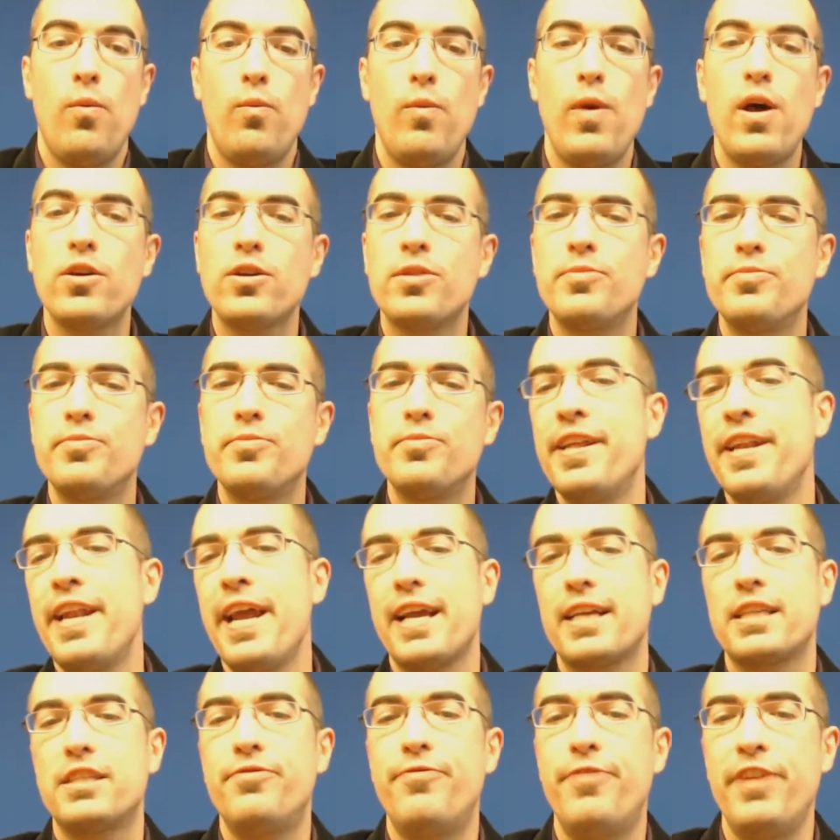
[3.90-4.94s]
Welcome to the
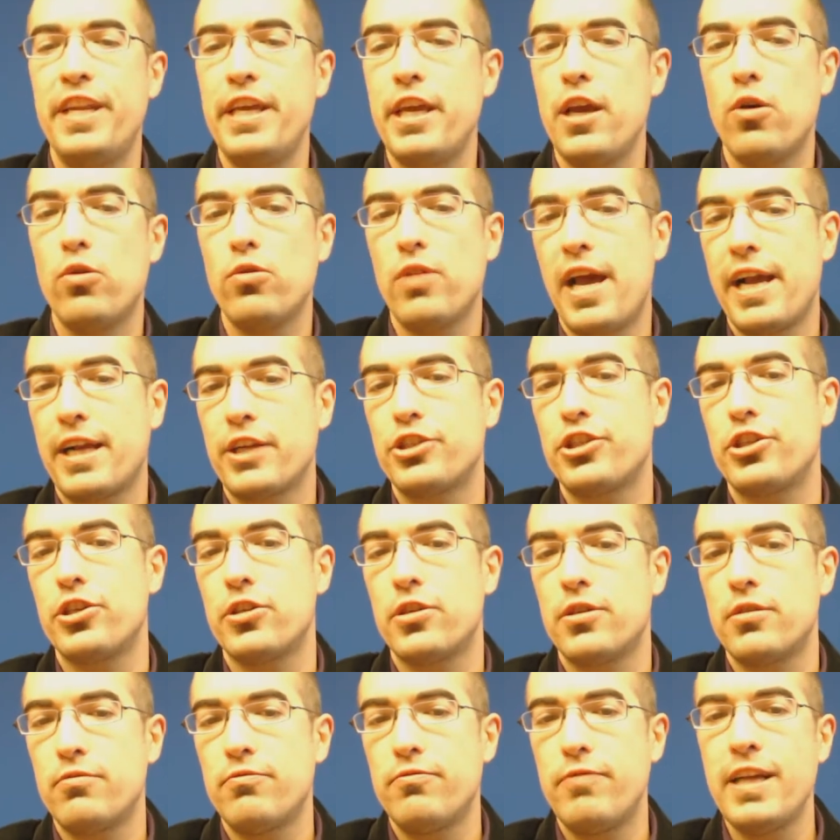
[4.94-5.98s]
next video
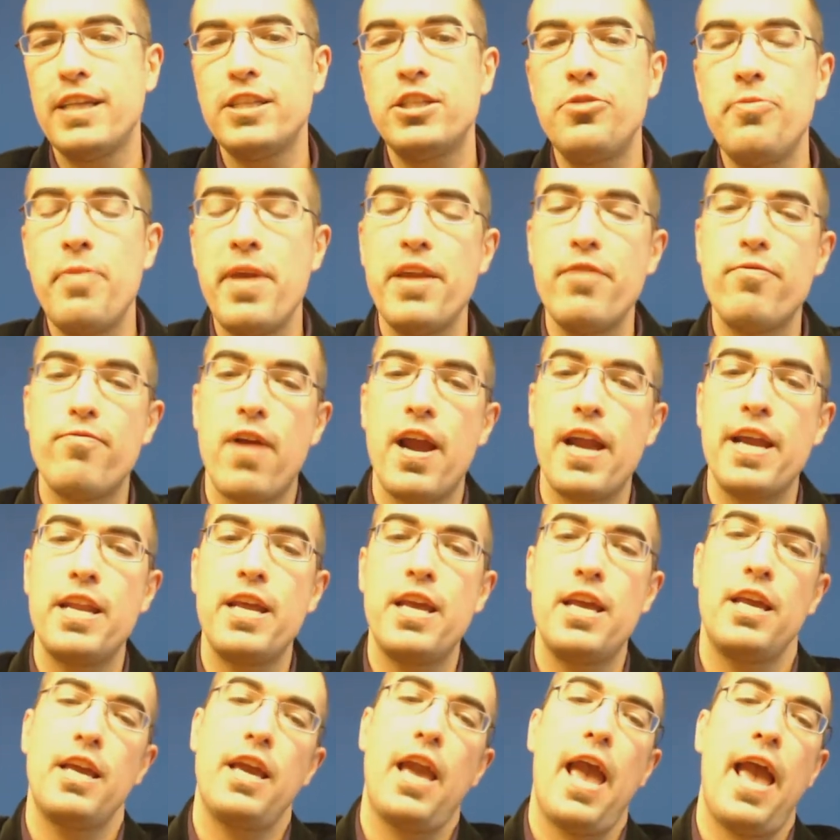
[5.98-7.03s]
lecture, Resume
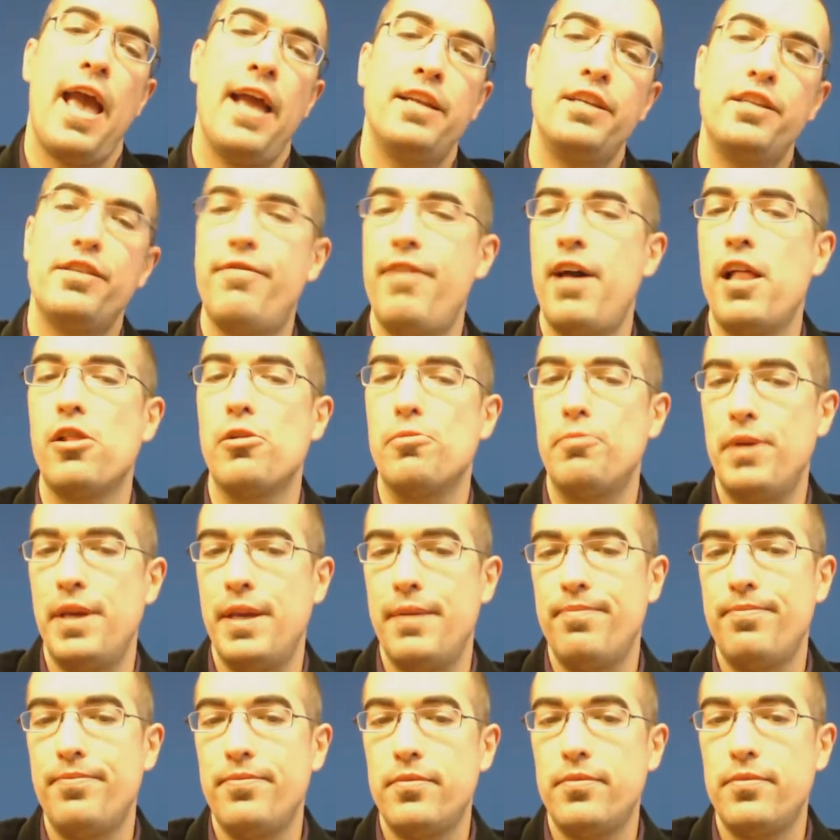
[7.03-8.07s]
Writing and
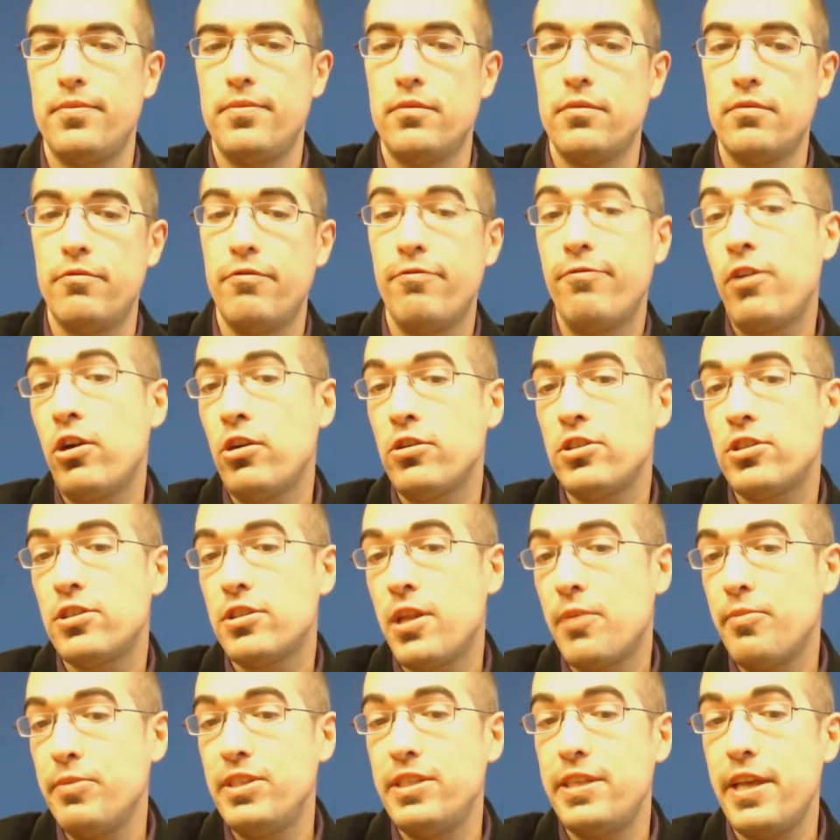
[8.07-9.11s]
Development.
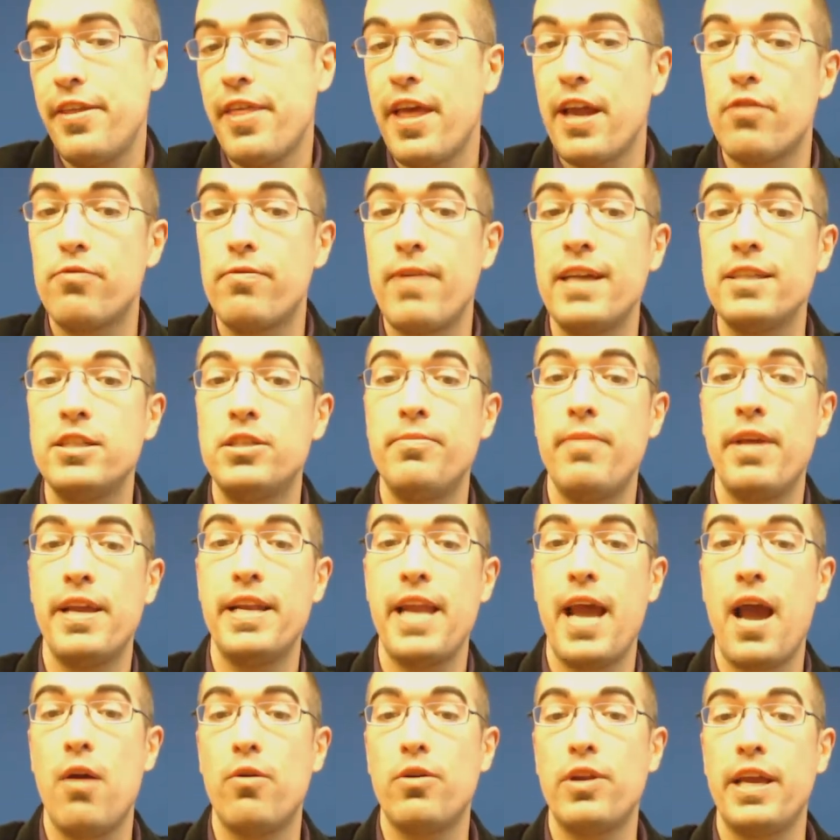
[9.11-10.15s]
First, let me say that a resume
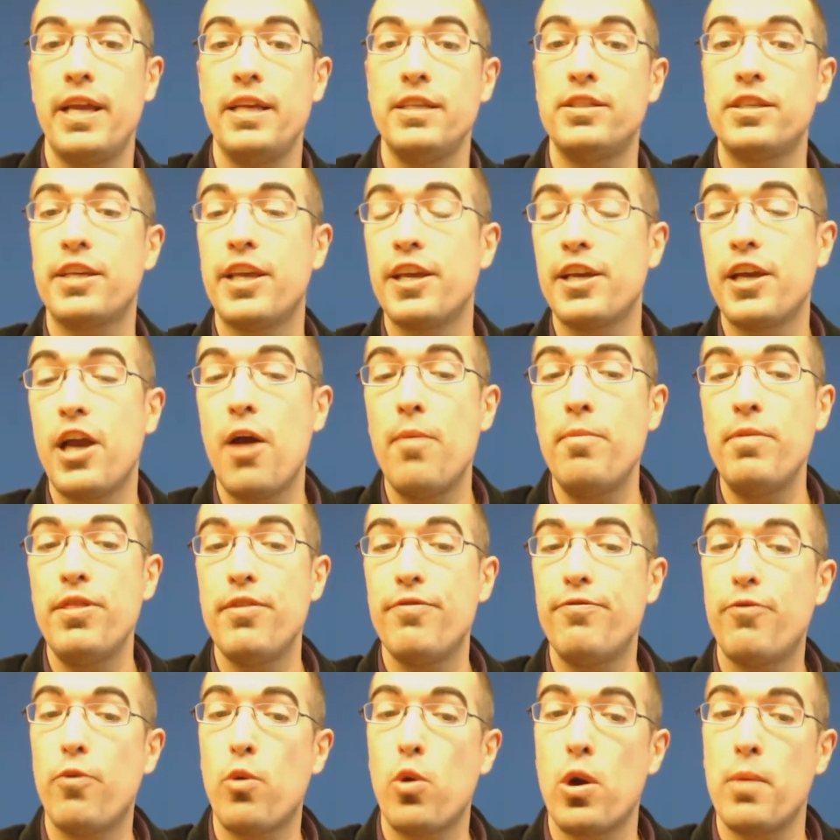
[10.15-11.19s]
nowadays can come in
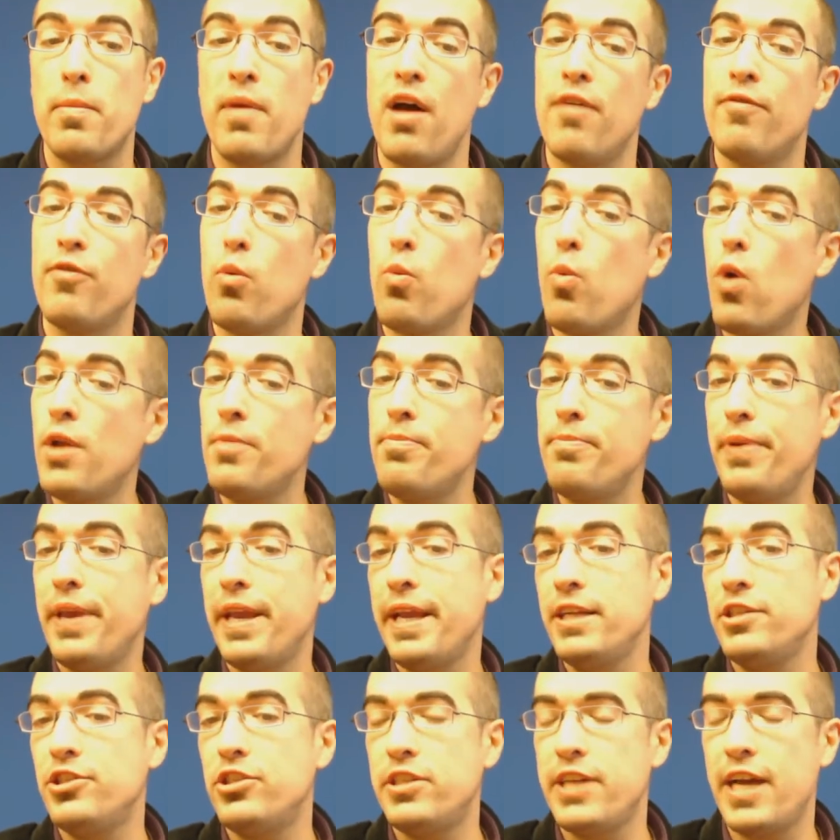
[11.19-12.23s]
the form of a
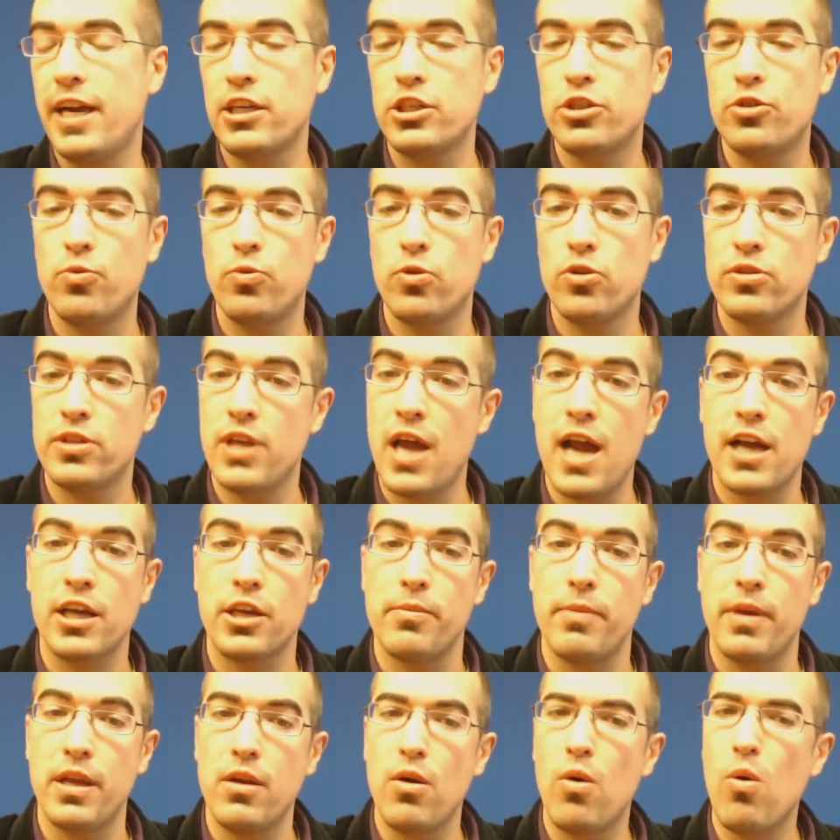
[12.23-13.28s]
one-page textual
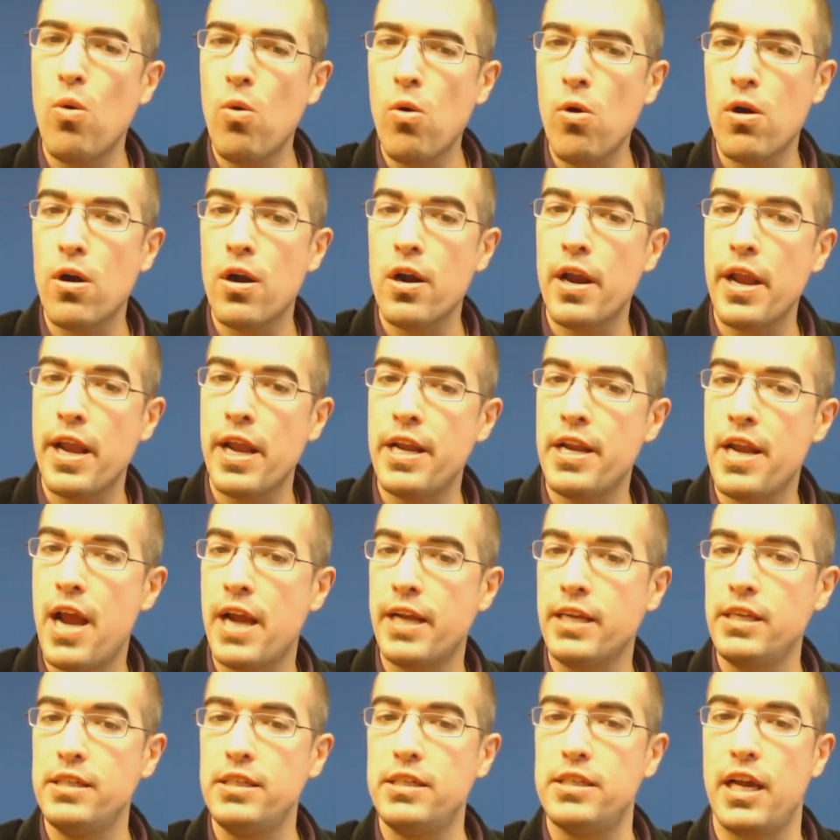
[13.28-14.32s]
document or a
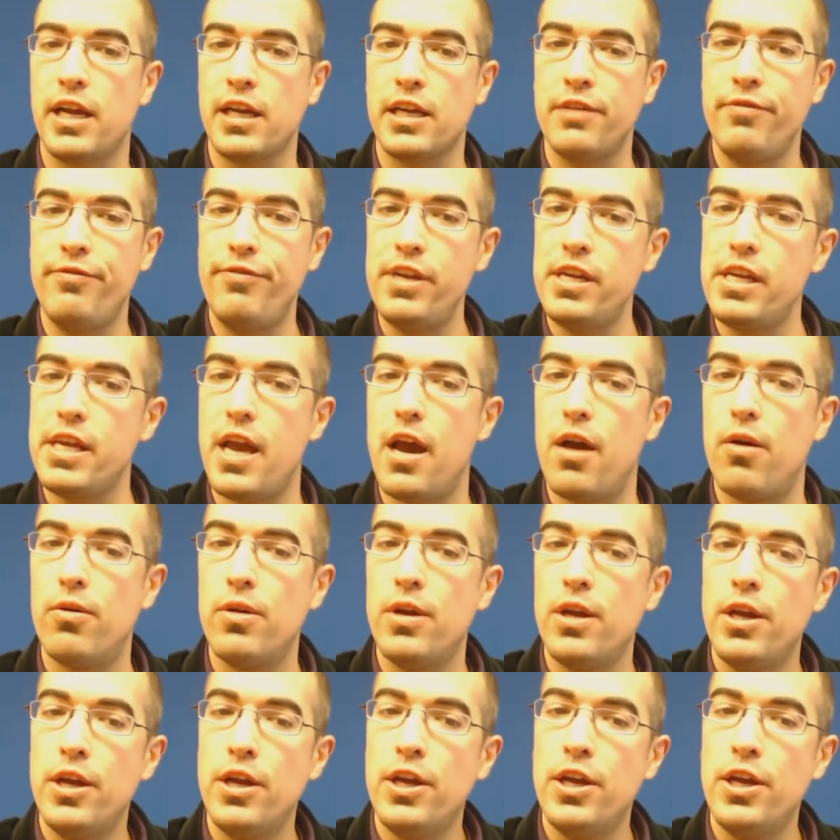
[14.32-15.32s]
90-second video.